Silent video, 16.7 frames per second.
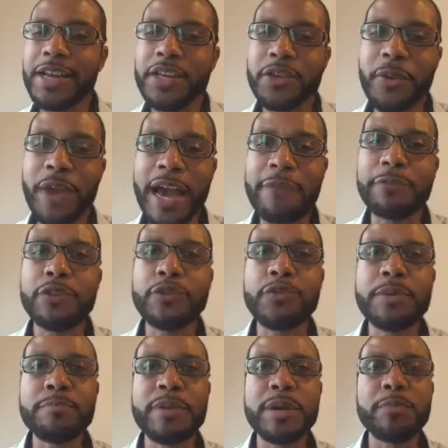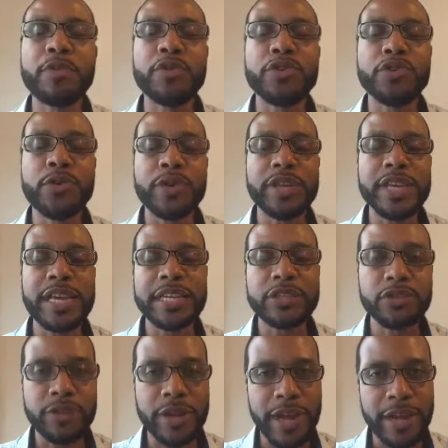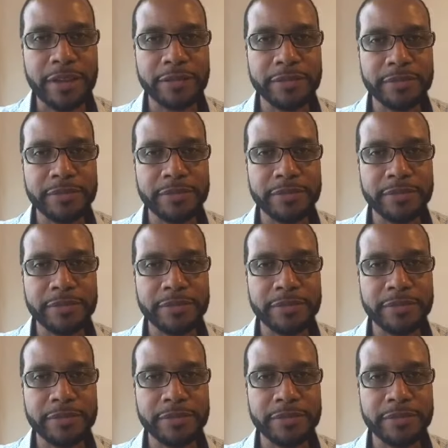You have to remember your yesterday.